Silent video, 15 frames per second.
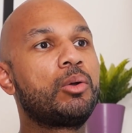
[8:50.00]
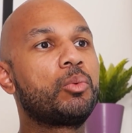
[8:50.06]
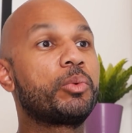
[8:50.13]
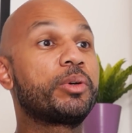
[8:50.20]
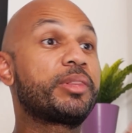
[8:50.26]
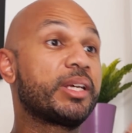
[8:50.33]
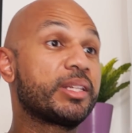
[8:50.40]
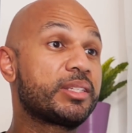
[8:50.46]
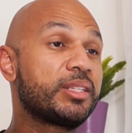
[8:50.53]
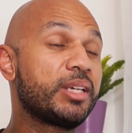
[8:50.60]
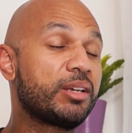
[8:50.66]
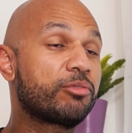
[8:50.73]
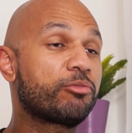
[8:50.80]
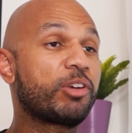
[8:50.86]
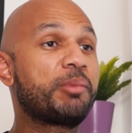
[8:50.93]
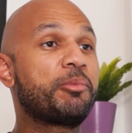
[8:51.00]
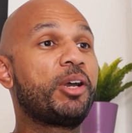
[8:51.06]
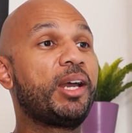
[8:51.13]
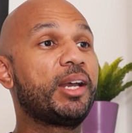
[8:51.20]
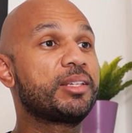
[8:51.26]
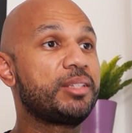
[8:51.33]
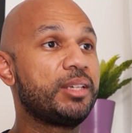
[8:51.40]
With that said, Framer
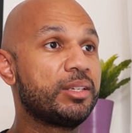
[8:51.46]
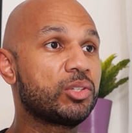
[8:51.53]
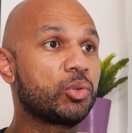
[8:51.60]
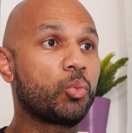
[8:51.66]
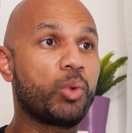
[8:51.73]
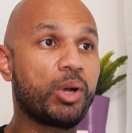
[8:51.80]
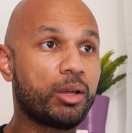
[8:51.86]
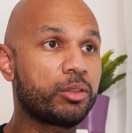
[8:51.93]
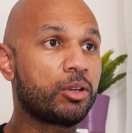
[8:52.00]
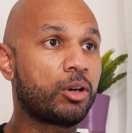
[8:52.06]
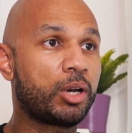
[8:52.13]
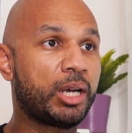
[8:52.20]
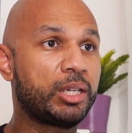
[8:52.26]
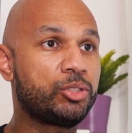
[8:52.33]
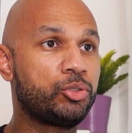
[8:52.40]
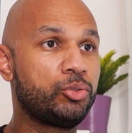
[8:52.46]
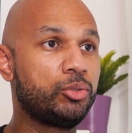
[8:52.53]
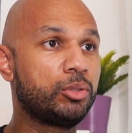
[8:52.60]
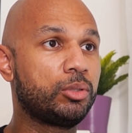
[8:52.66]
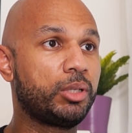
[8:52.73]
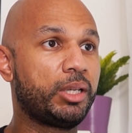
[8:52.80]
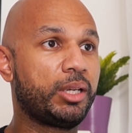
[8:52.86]
X is a well thought out
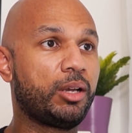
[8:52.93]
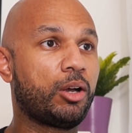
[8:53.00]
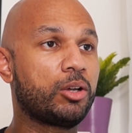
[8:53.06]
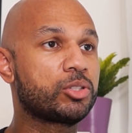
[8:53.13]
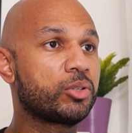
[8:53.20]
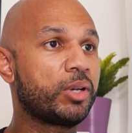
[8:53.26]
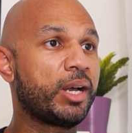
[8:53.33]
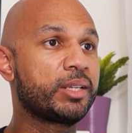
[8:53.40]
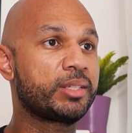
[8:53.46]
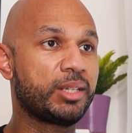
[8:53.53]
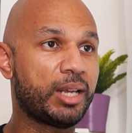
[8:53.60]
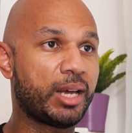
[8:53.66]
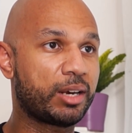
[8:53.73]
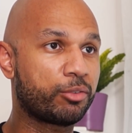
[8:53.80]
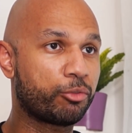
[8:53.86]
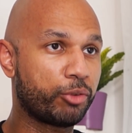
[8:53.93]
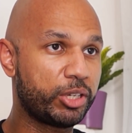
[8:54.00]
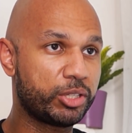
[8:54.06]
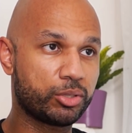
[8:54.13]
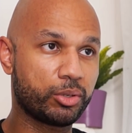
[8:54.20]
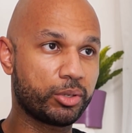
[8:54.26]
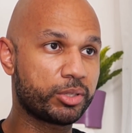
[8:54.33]
tool, and it also has a lot of
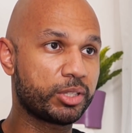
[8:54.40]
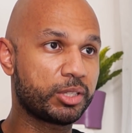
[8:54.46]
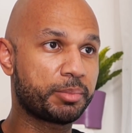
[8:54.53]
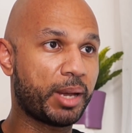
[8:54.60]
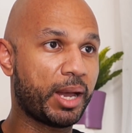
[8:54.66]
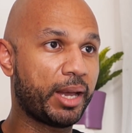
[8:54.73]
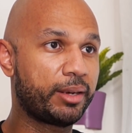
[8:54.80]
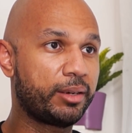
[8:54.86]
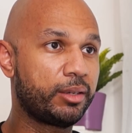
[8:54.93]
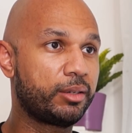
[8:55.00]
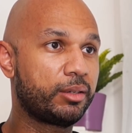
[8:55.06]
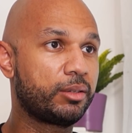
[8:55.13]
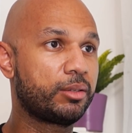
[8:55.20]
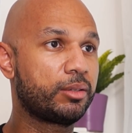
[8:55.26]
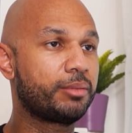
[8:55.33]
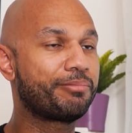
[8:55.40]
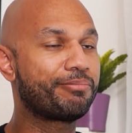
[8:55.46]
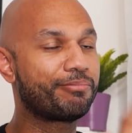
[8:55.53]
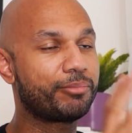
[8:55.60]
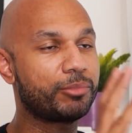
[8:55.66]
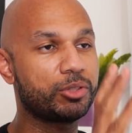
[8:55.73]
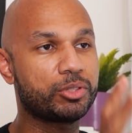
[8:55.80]
resources behind it.
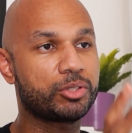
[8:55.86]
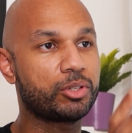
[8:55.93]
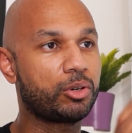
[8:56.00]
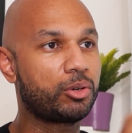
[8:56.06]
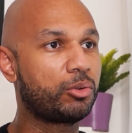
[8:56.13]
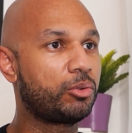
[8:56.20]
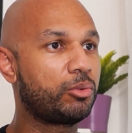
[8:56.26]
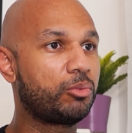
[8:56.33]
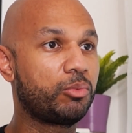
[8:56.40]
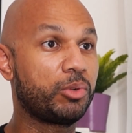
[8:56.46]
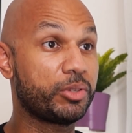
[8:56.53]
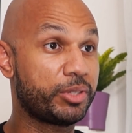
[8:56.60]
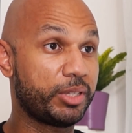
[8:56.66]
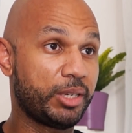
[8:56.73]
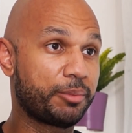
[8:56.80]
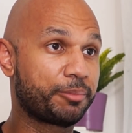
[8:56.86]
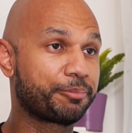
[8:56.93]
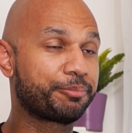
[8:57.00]
So we'll see.